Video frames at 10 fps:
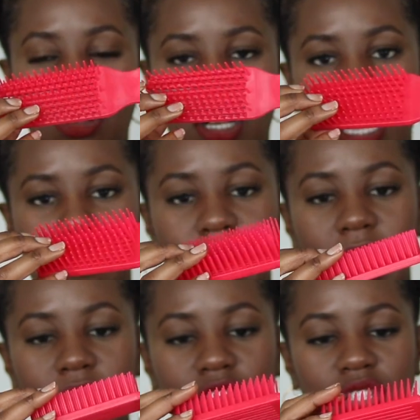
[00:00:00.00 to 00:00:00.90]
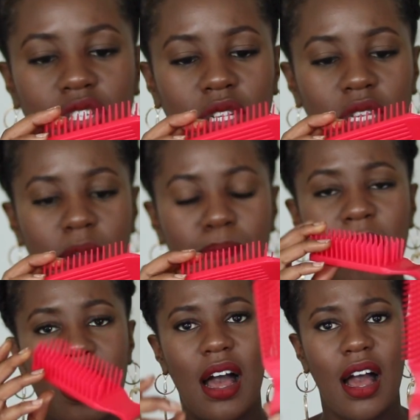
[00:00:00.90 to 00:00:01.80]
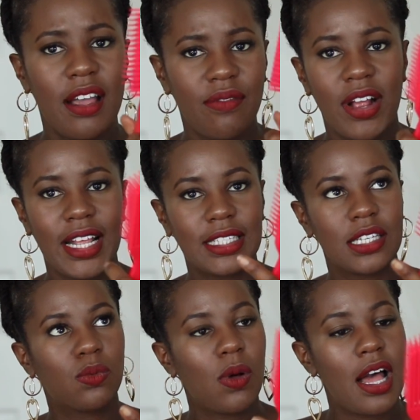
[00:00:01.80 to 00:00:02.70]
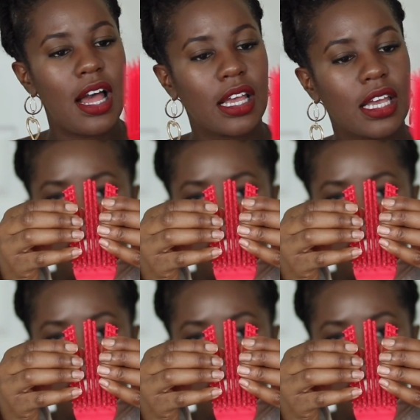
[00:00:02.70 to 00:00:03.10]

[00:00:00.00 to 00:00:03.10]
look like much, but it really does work.